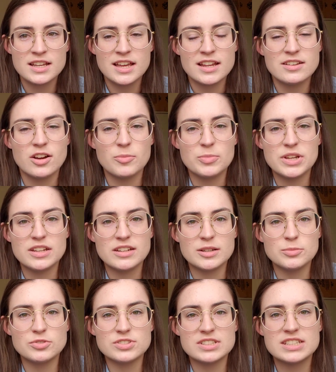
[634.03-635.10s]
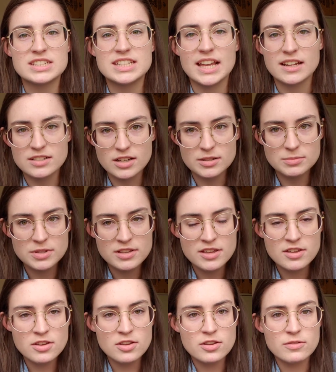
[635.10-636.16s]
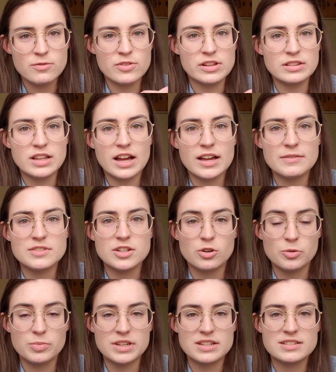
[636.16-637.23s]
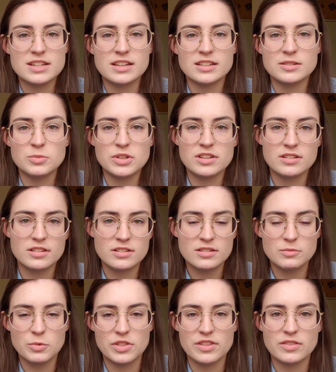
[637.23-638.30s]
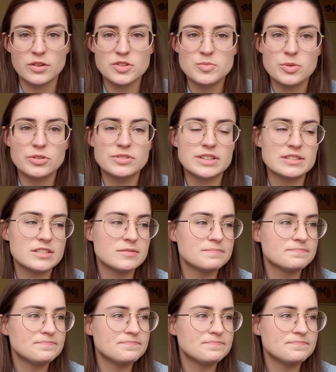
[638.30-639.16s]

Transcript: not being able to stand up for the lives that are being taken within those buildings.